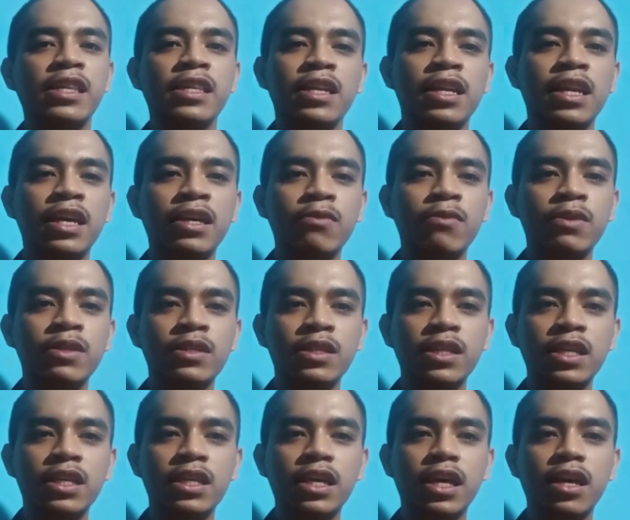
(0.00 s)
in the
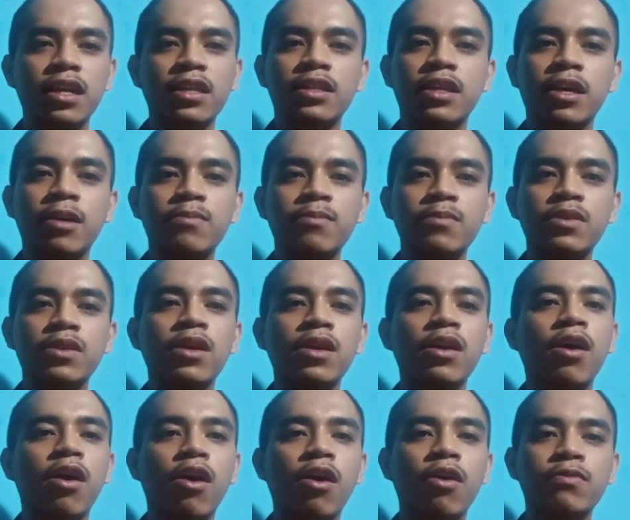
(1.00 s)
linguistic attempts
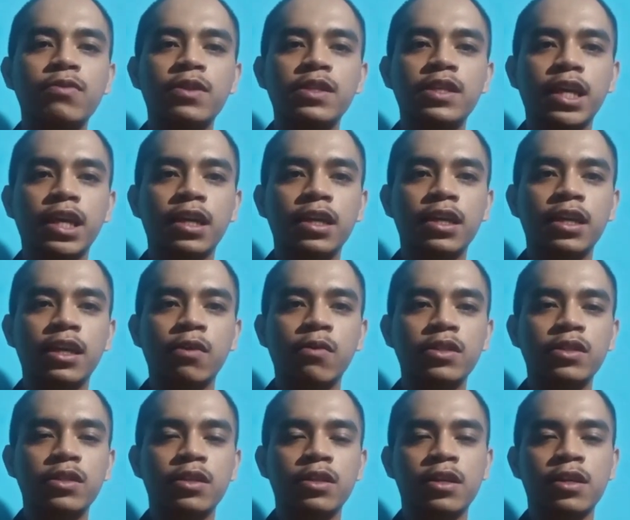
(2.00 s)
of the second
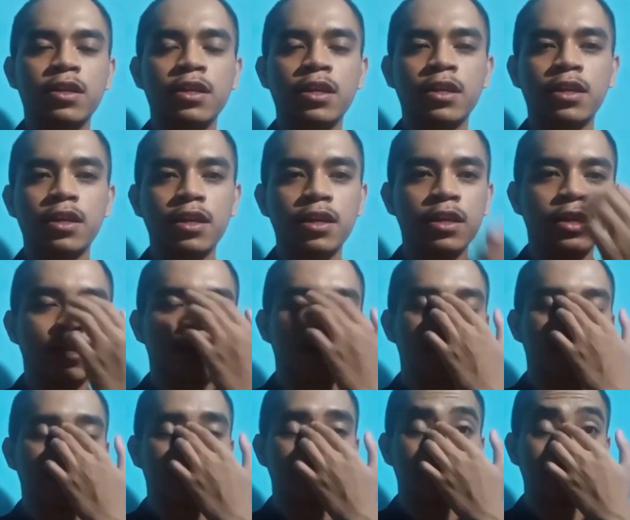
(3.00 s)
language
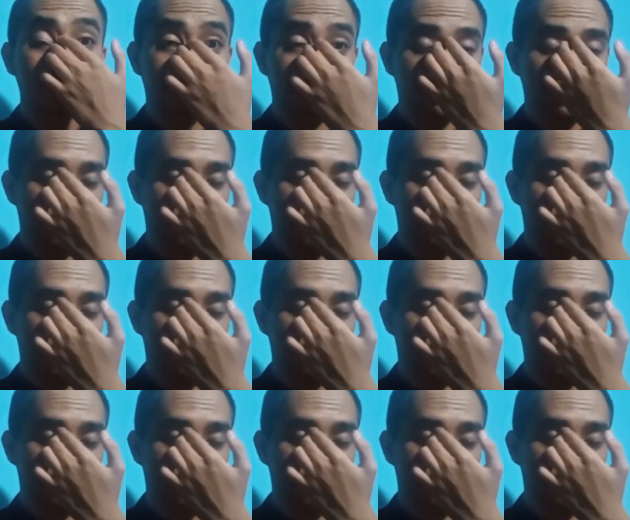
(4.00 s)
learner.